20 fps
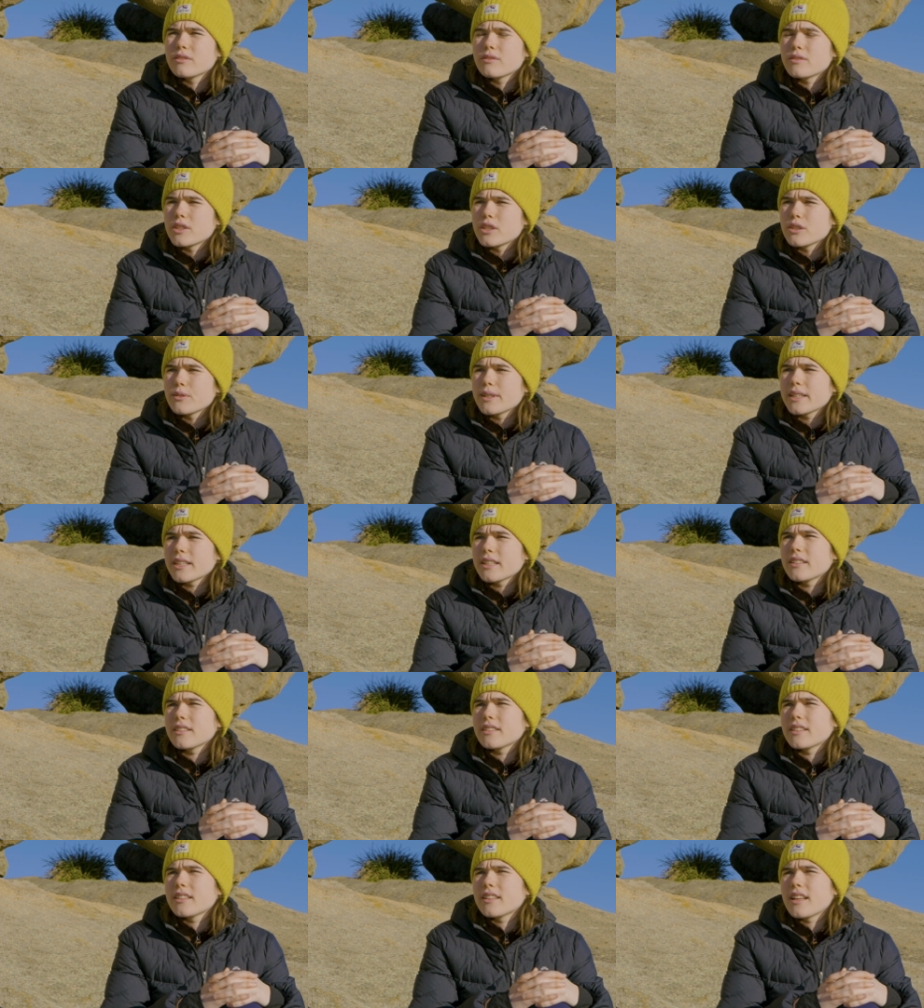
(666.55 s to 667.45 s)
for doing
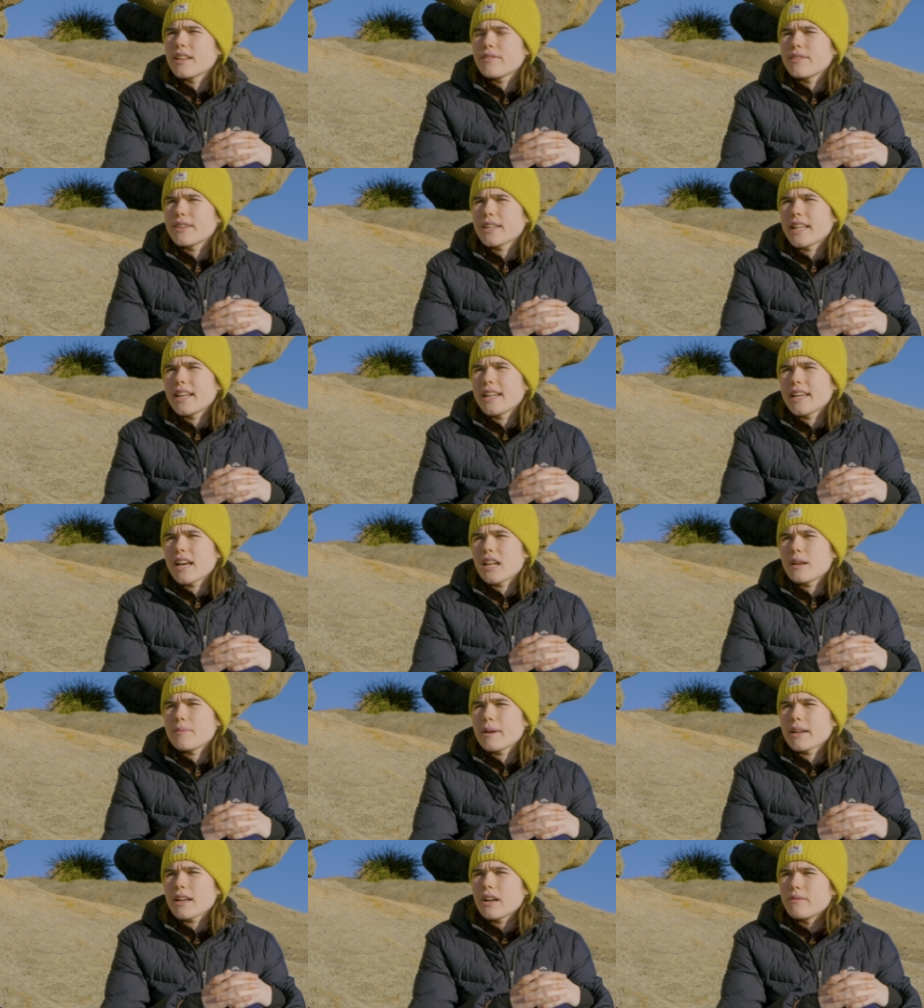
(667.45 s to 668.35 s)
it and for getting out
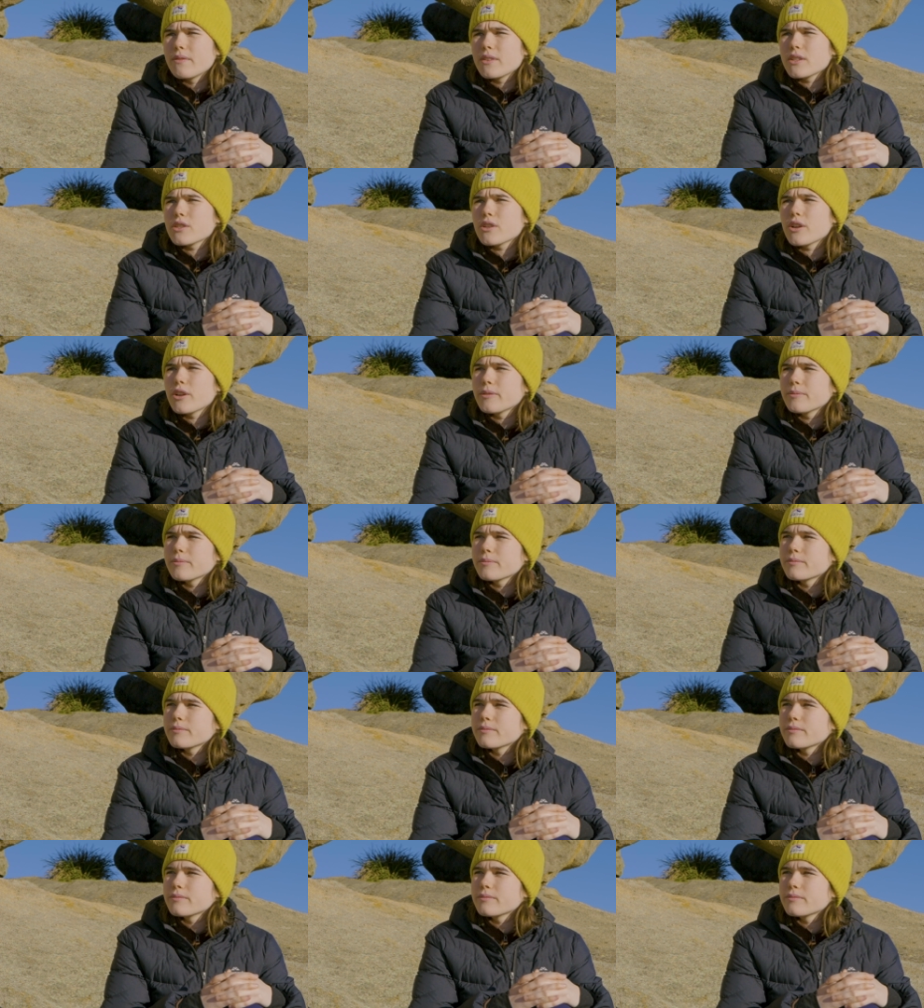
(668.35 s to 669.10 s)
of my comfort zone.